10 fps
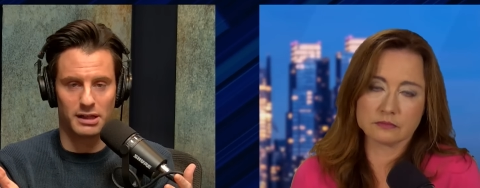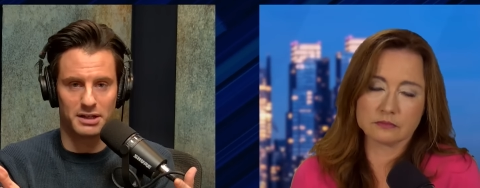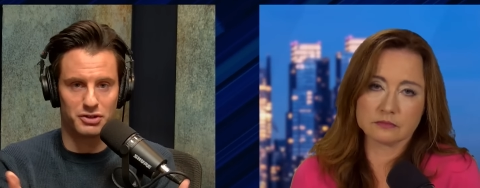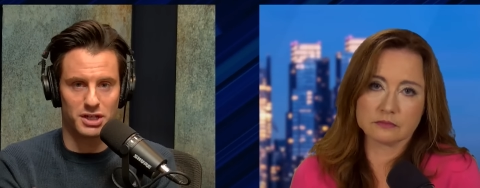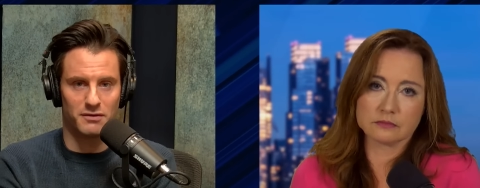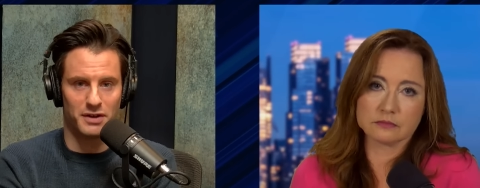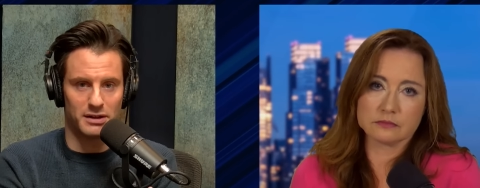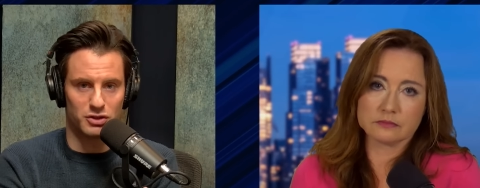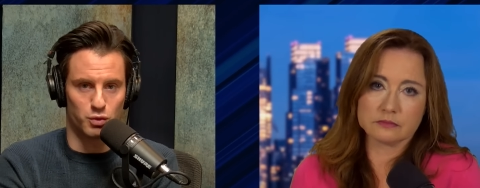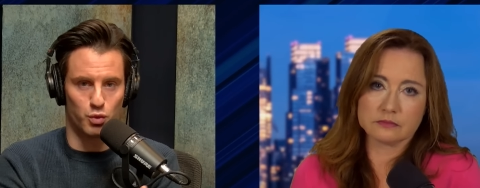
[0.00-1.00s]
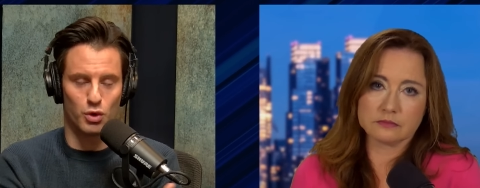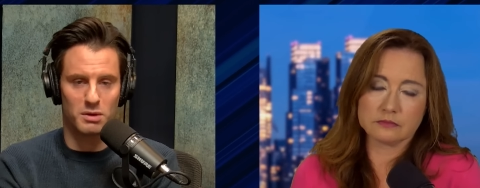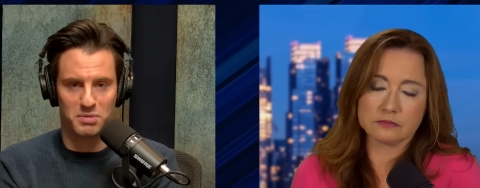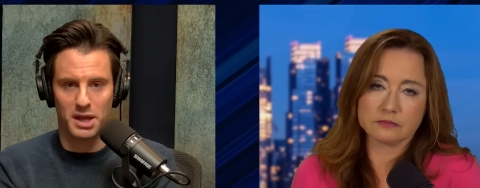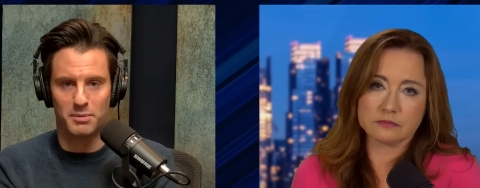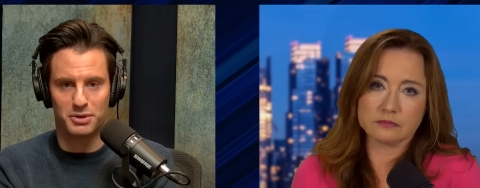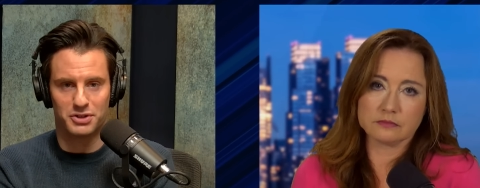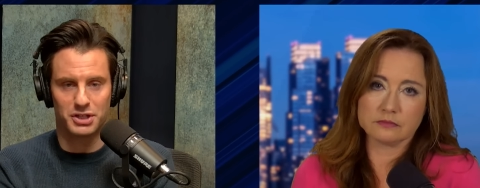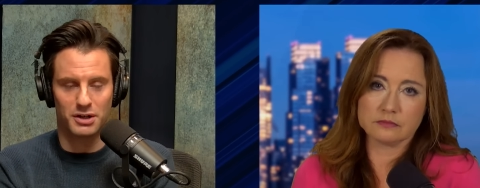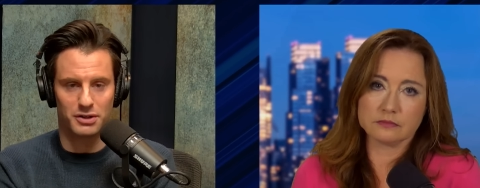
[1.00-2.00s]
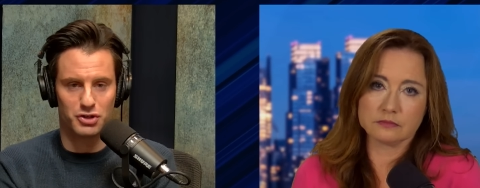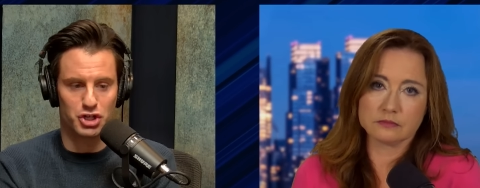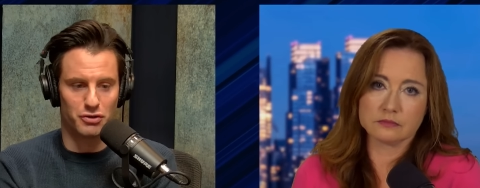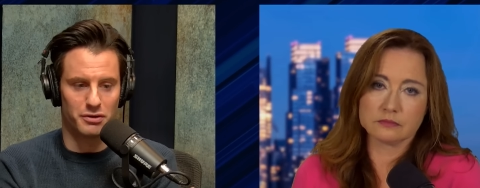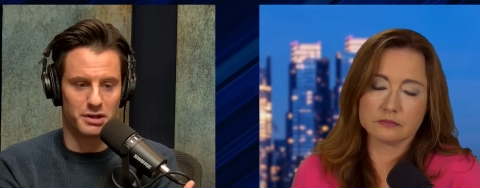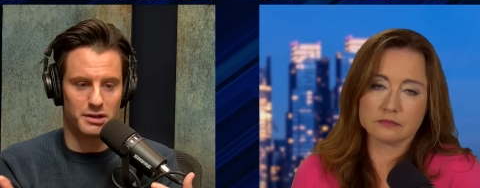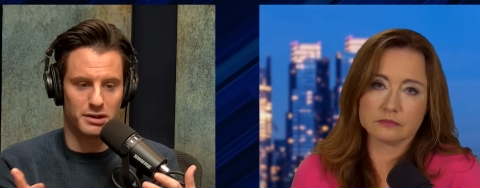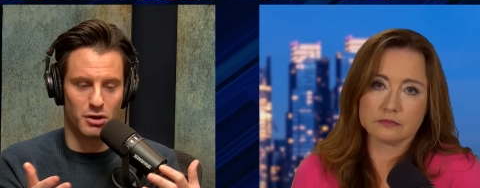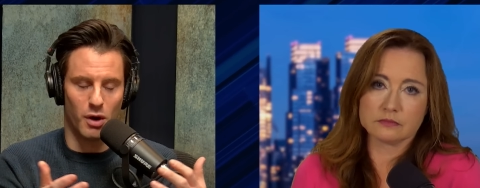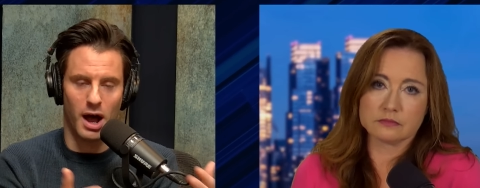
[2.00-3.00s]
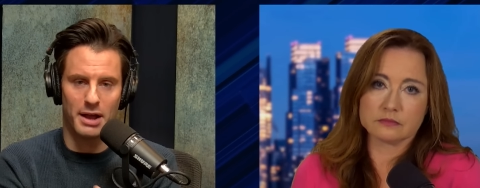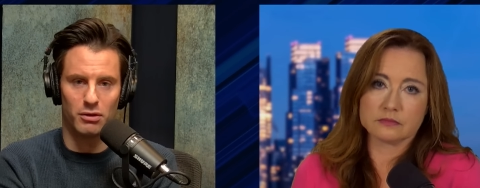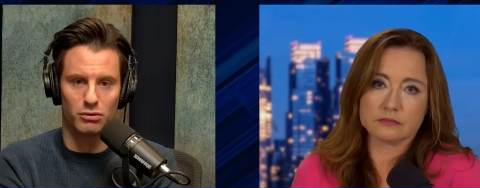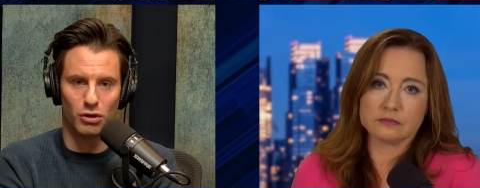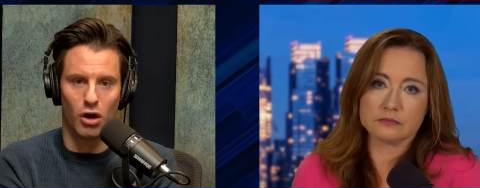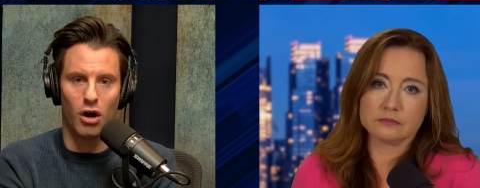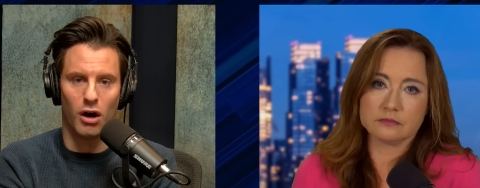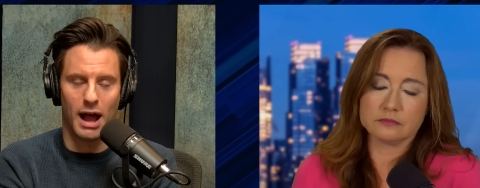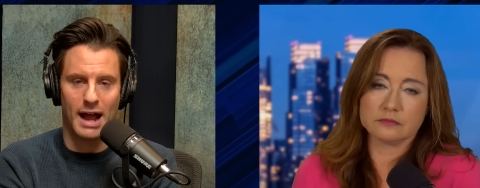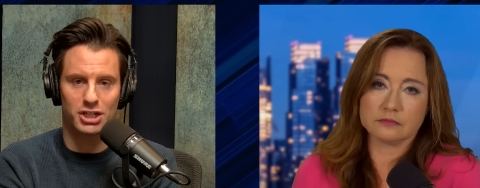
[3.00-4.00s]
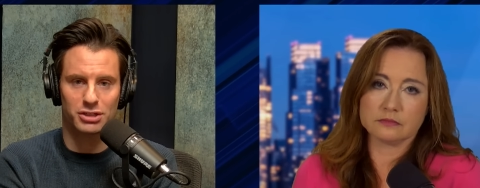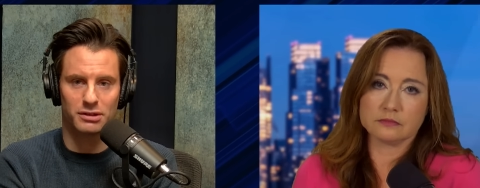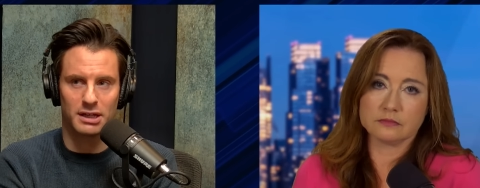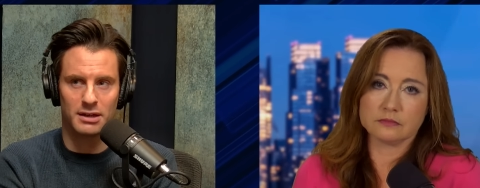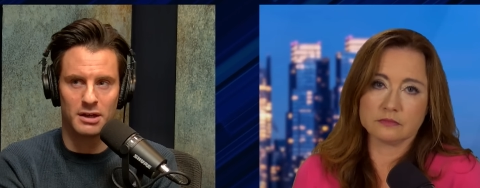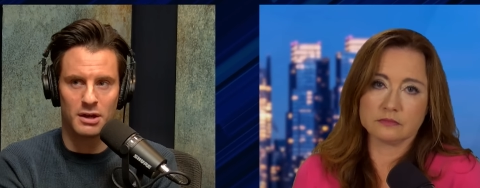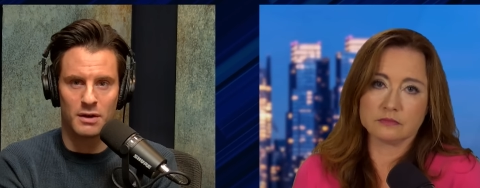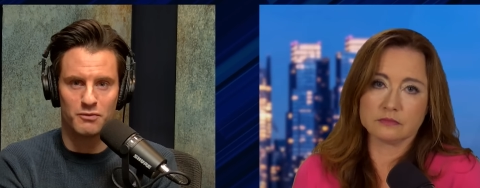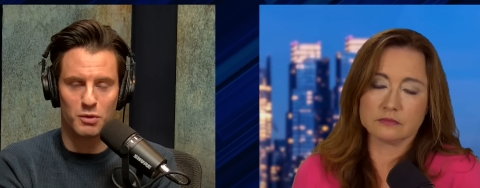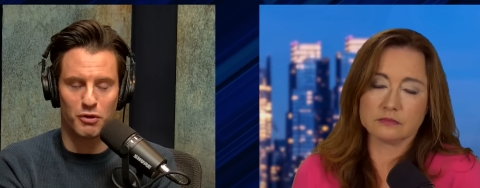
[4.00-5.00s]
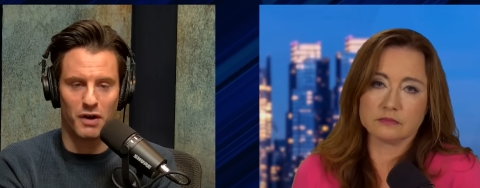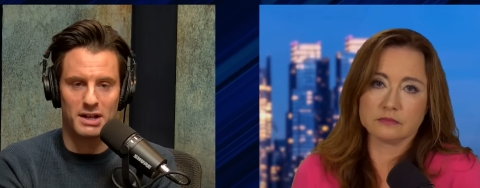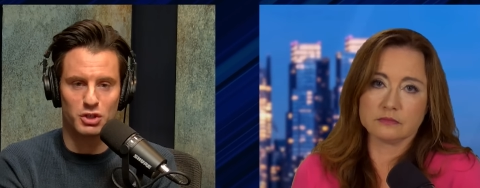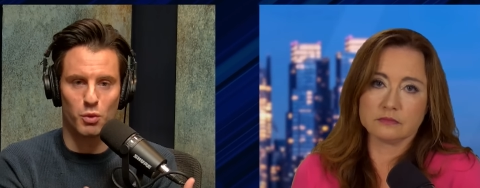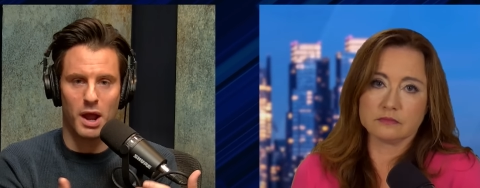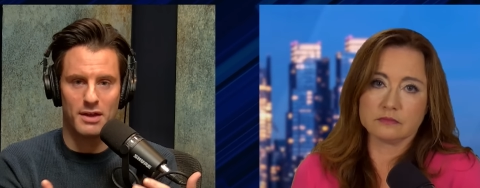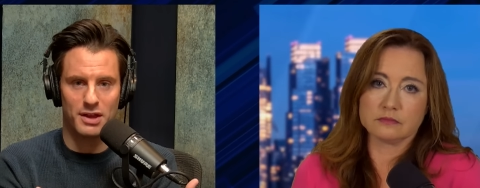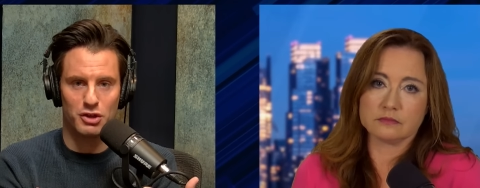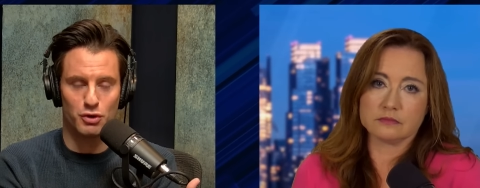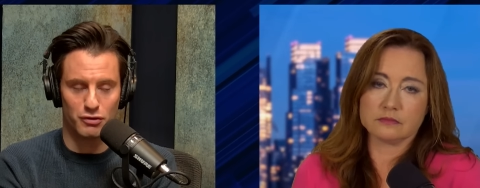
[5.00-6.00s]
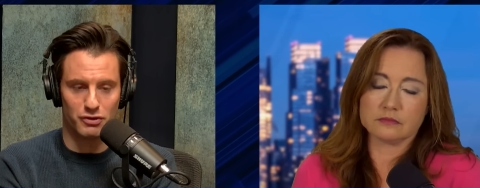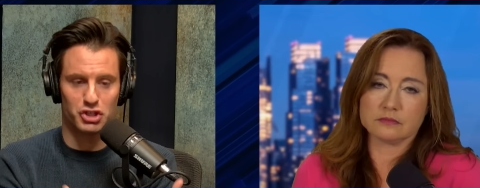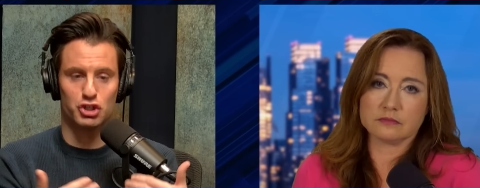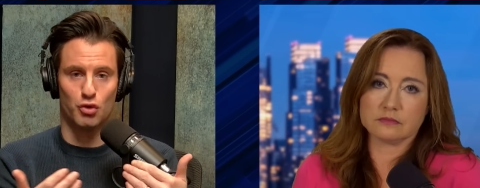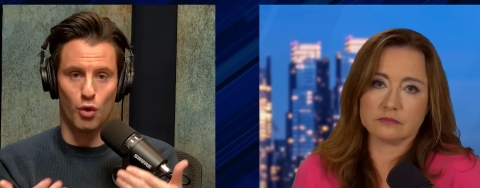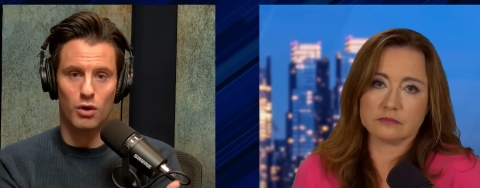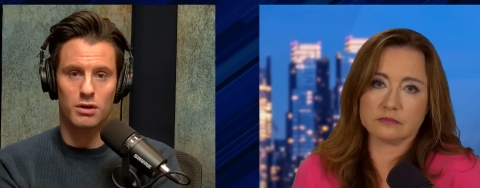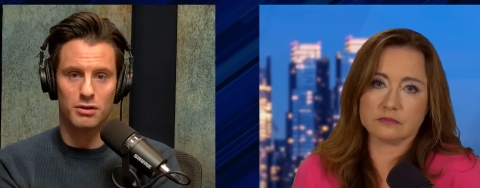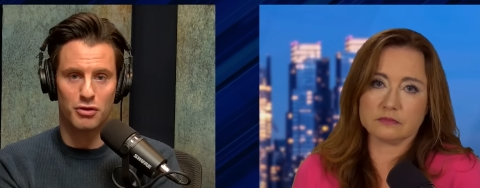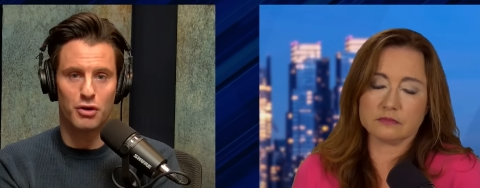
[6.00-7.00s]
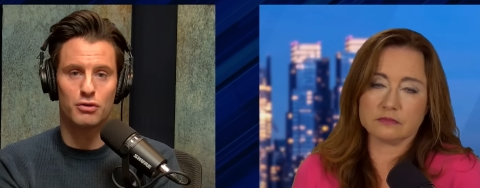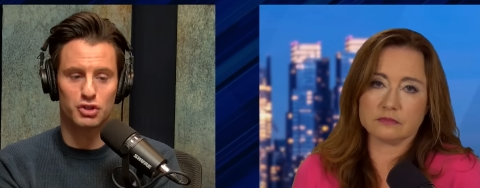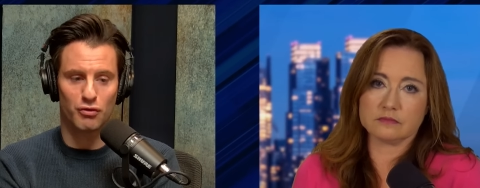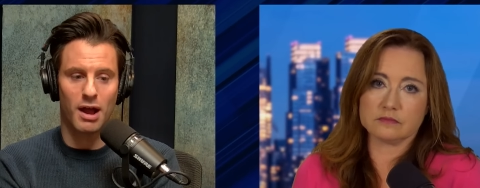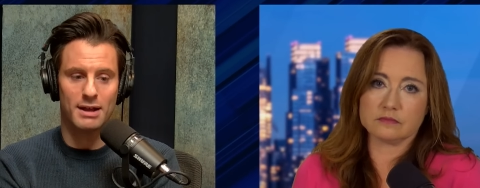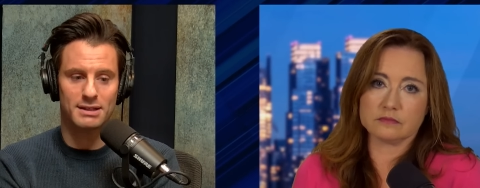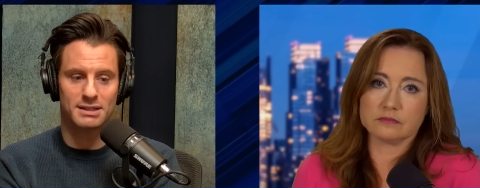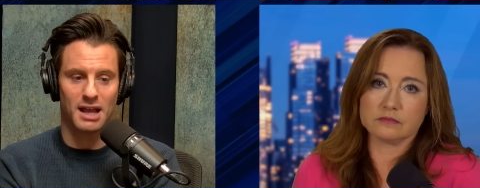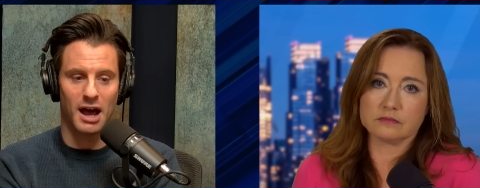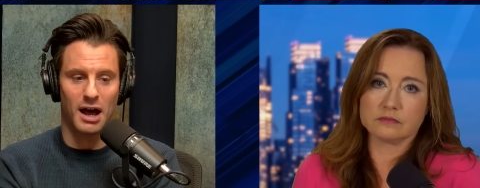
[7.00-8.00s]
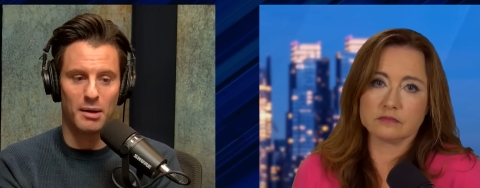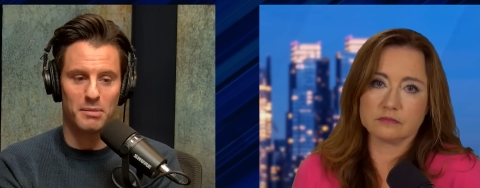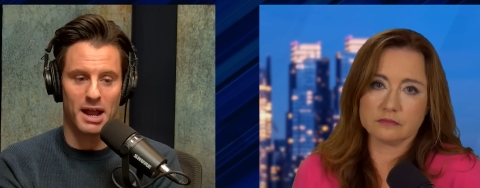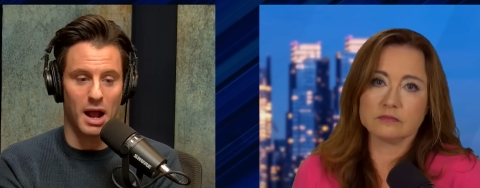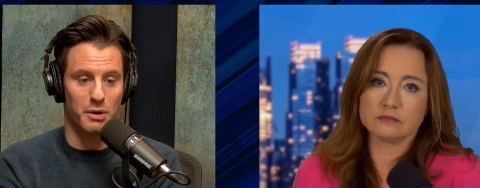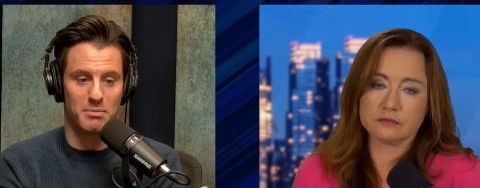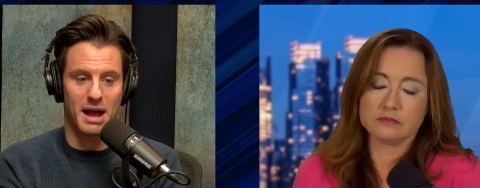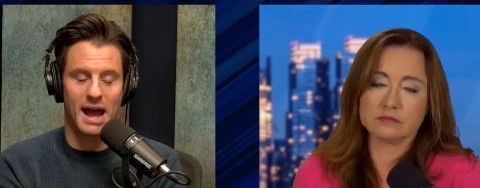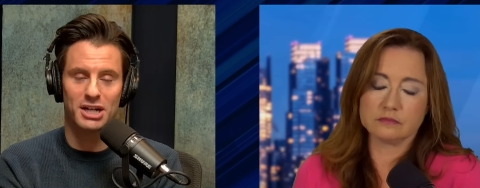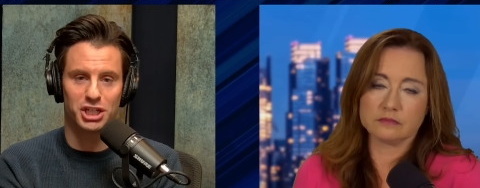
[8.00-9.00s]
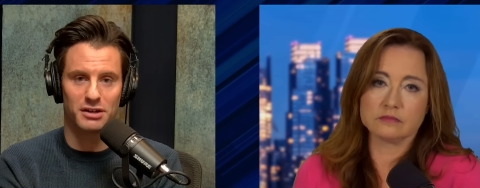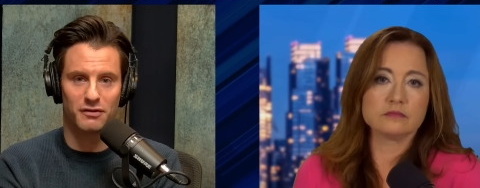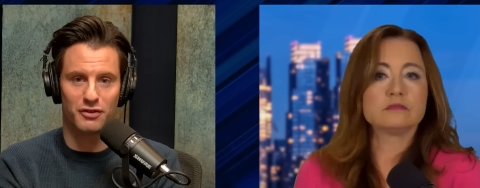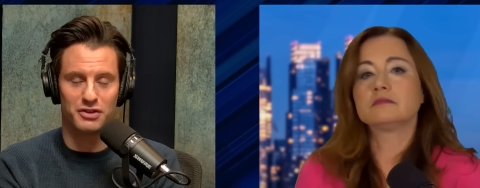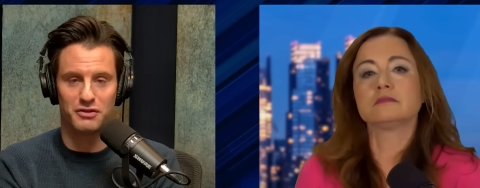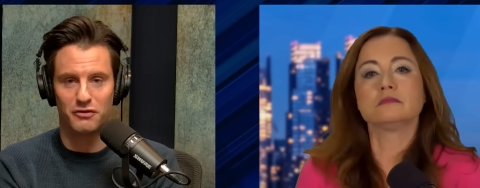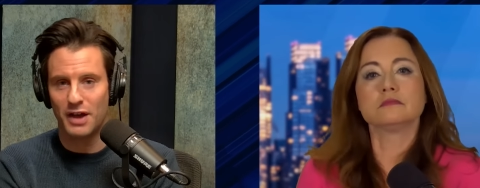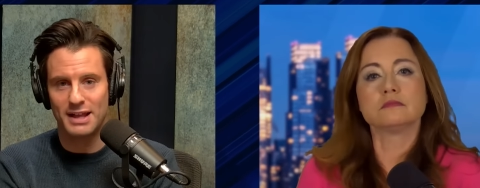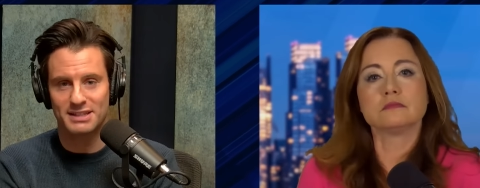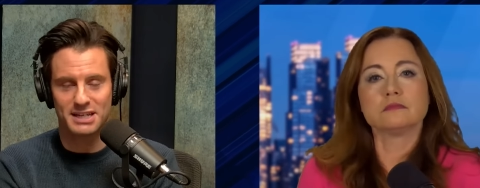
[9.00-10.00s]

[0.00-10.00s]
Speaker 1: like you said, felons wouldn't be able to sit on a jury. The Ohio law actually provides a way that you can restore those rights. Um, and I would imagine for the defense